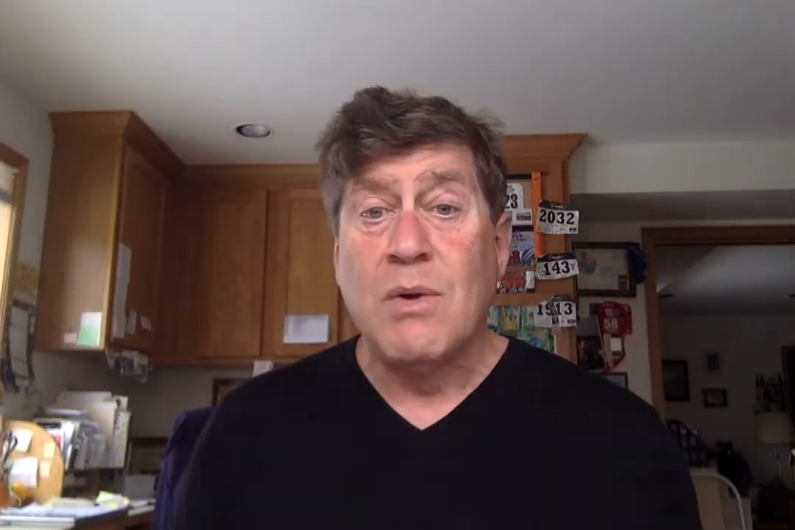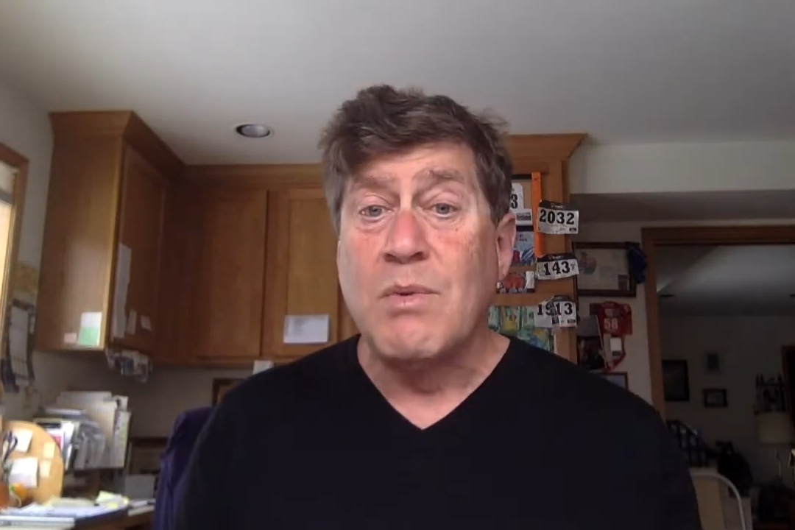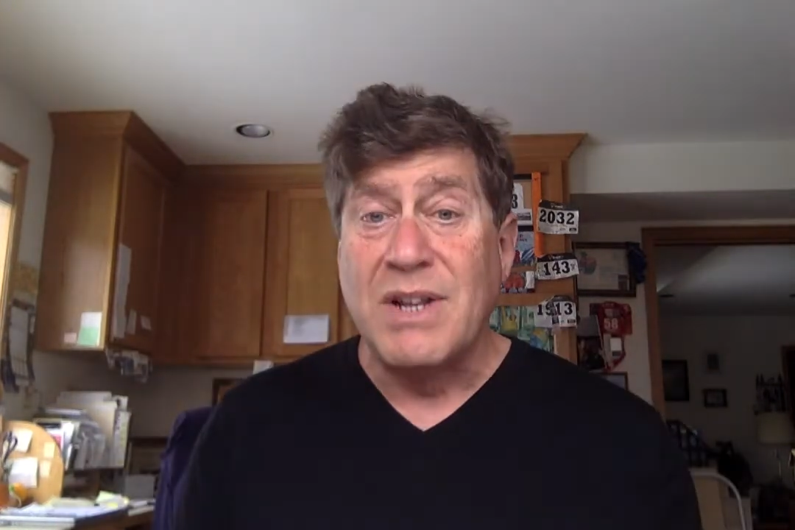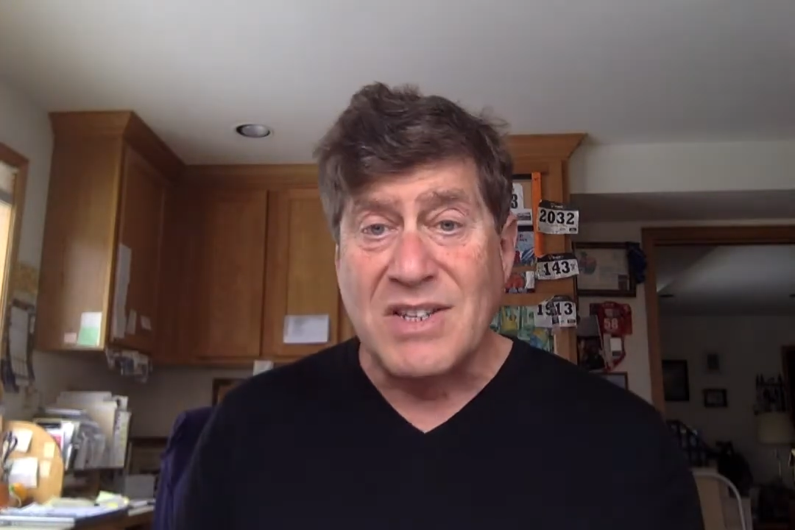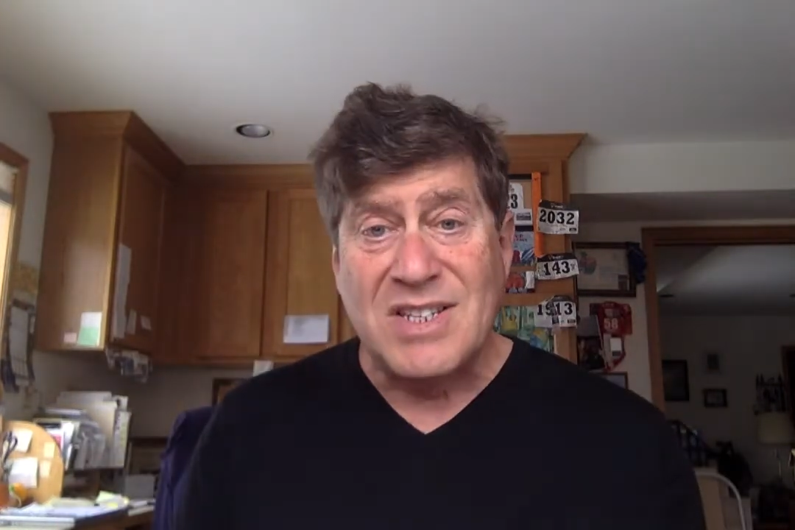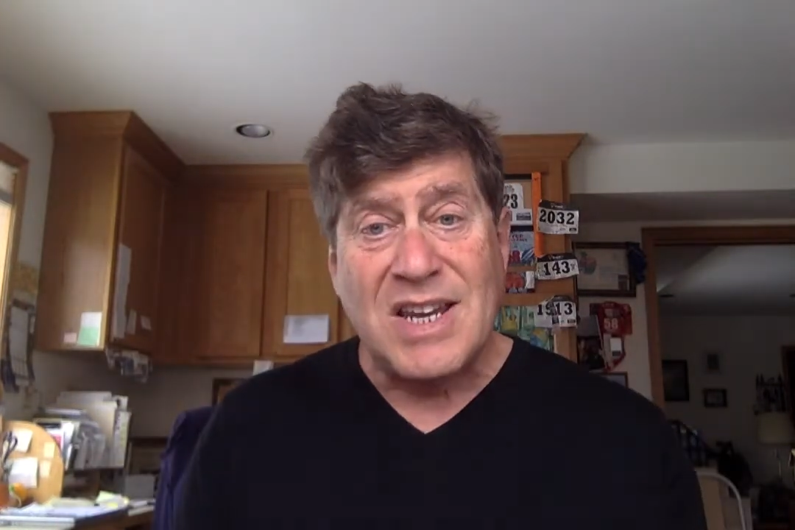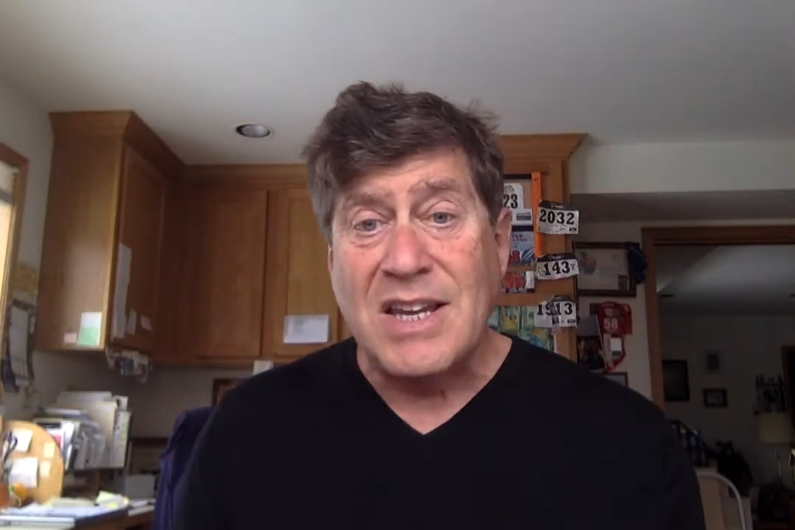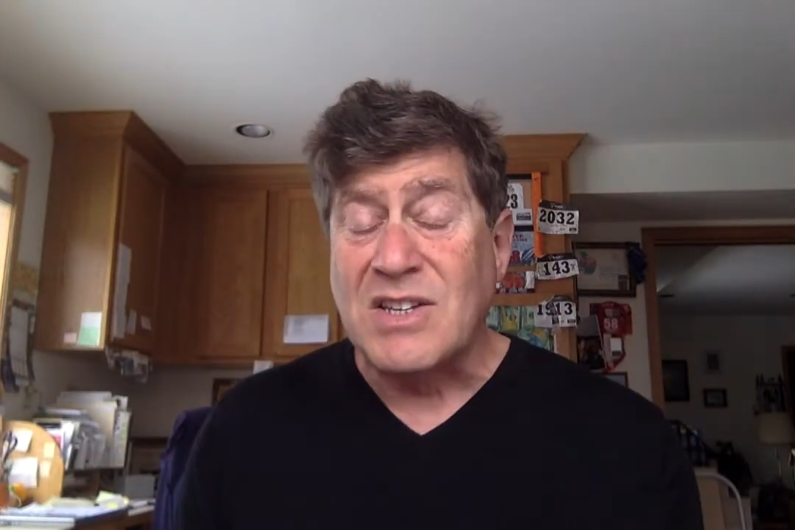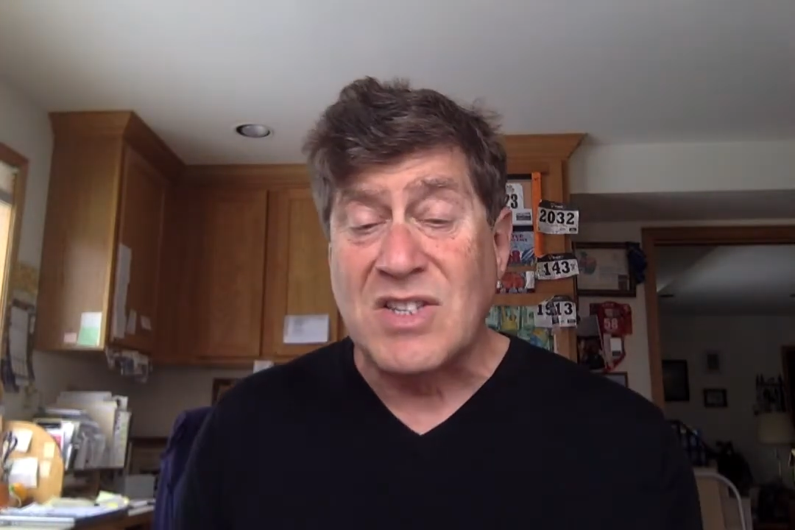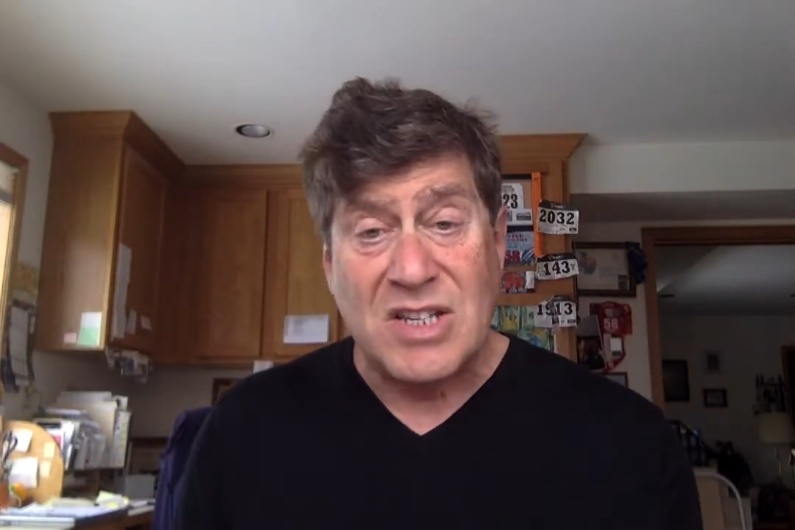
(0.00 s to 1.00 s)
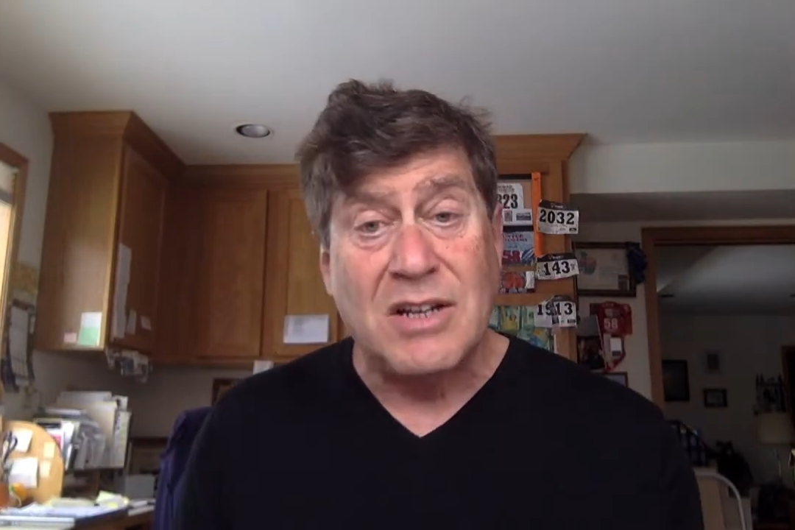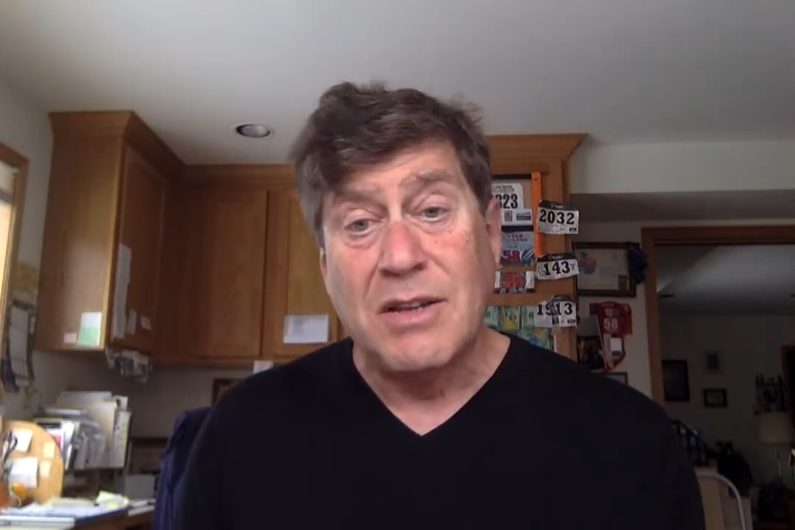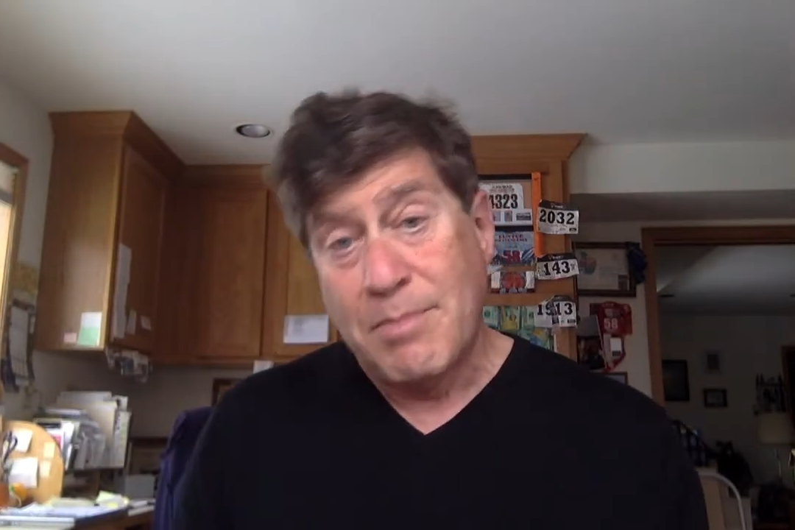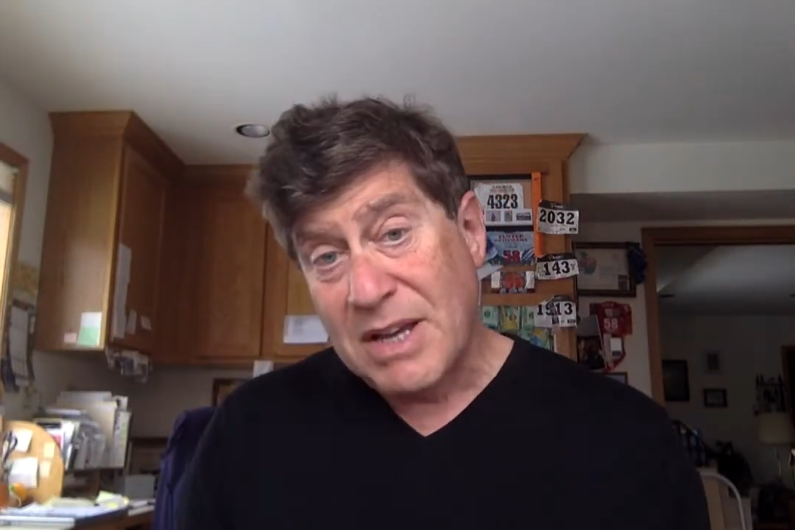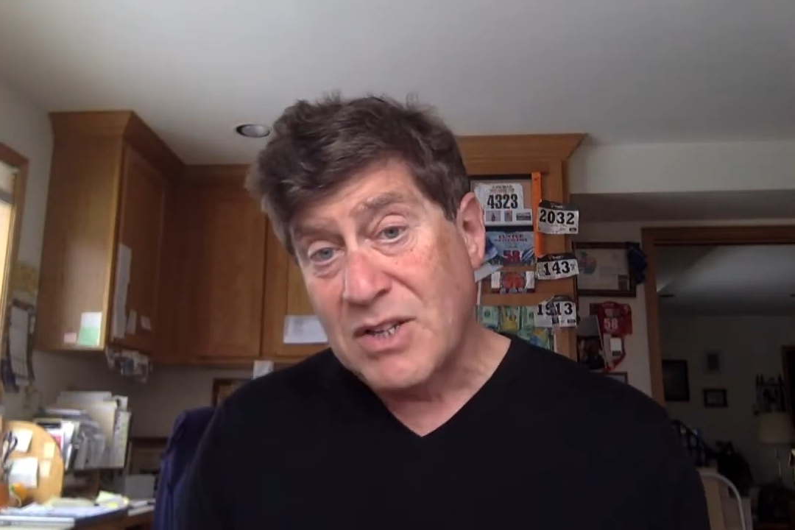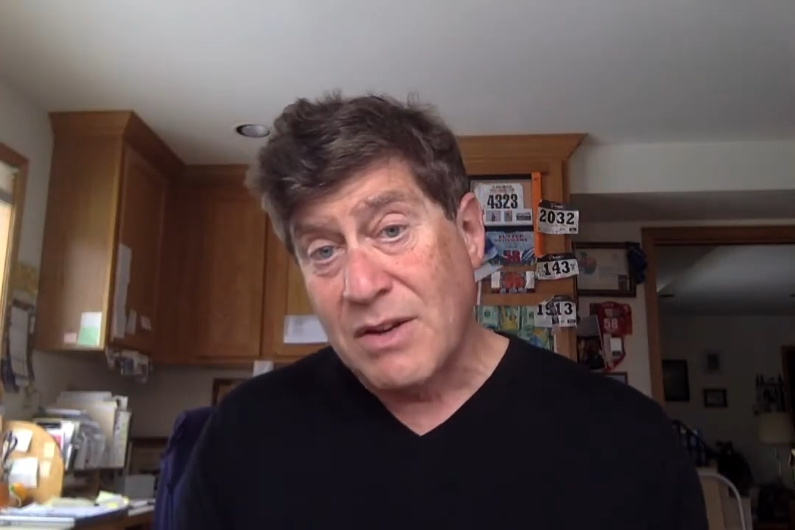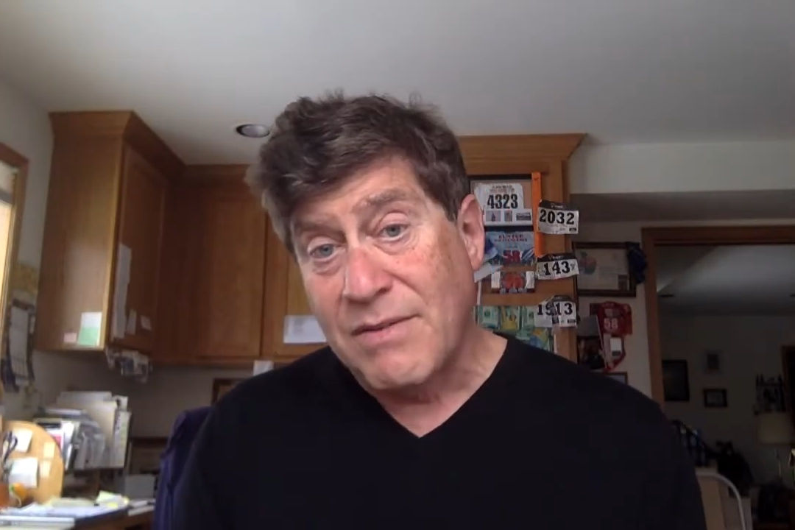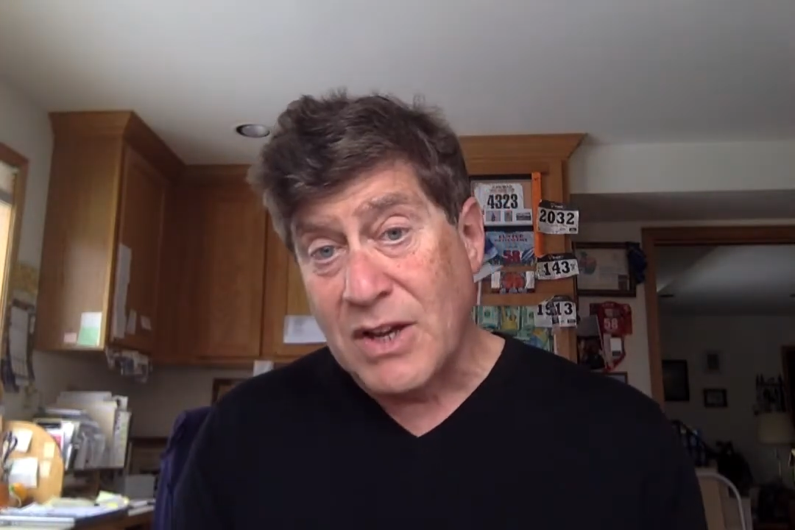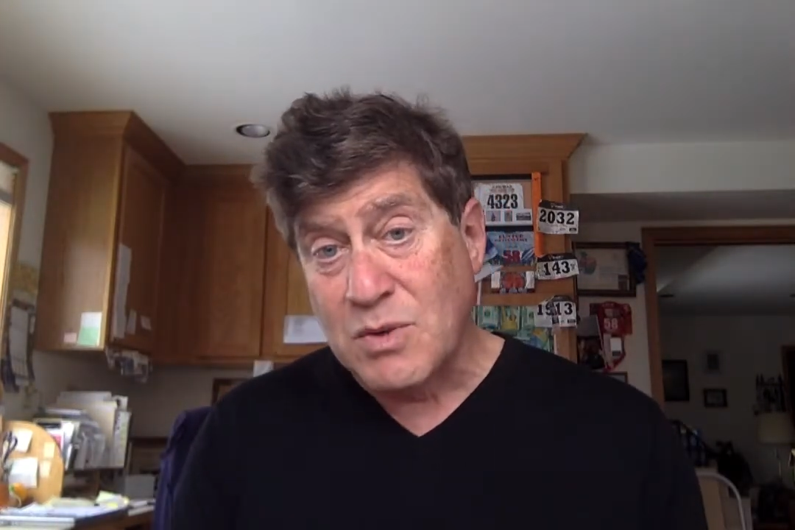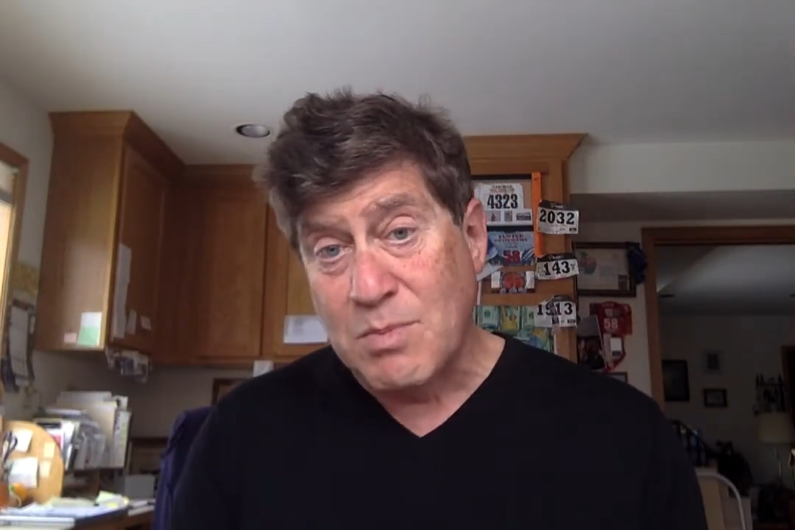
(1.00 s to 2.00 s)
real estate is still the best
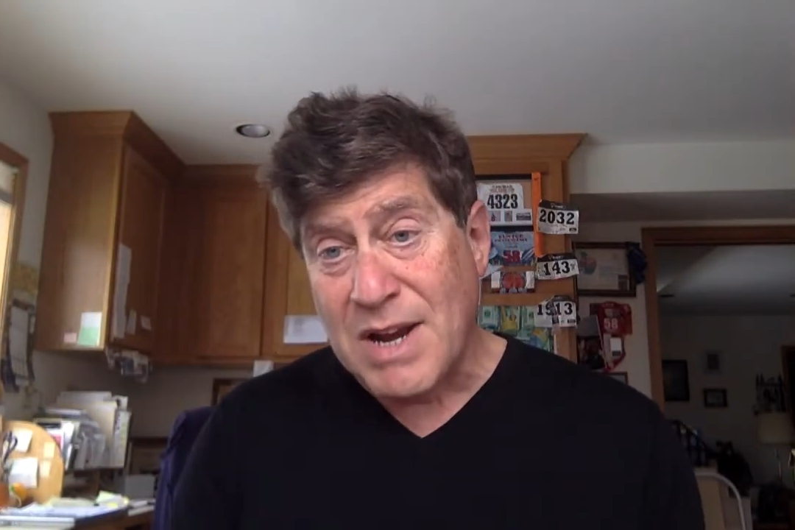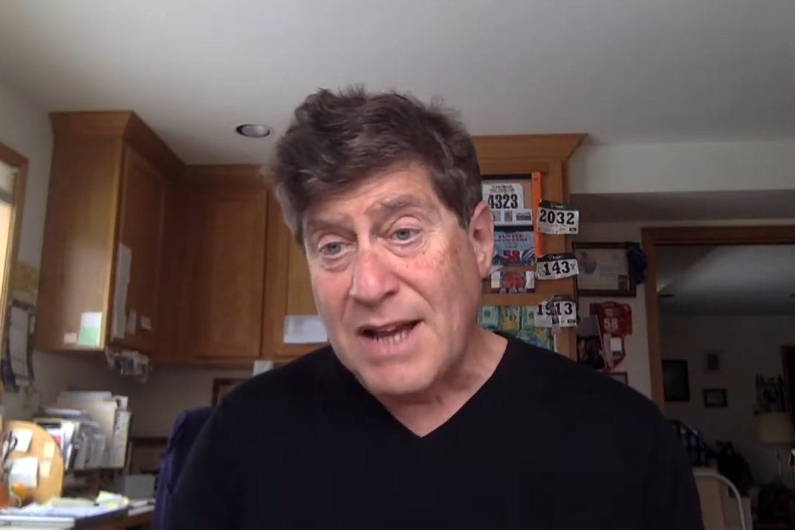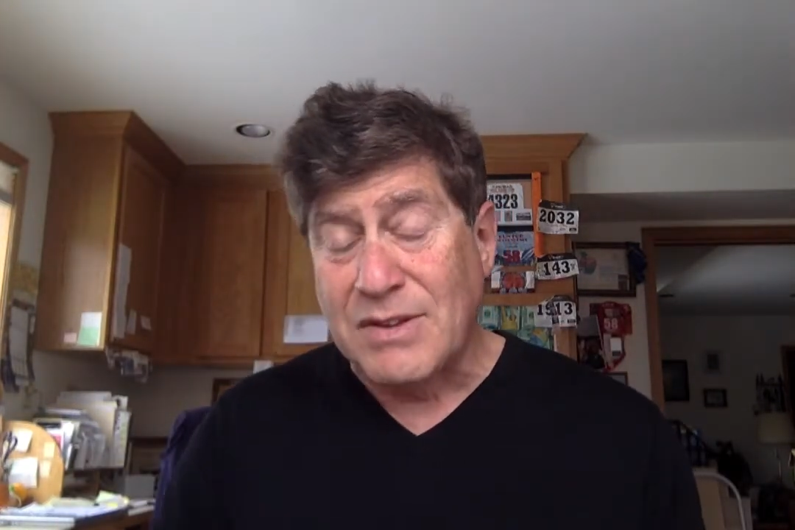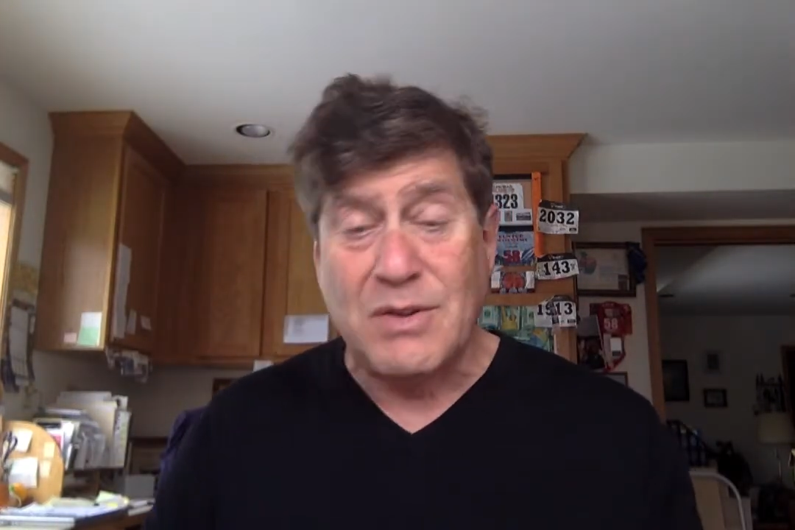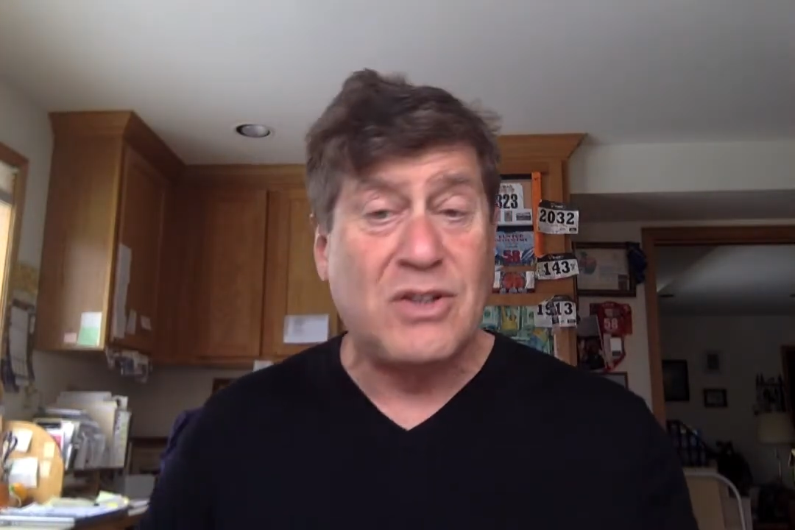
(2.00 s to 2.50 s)
investment out there.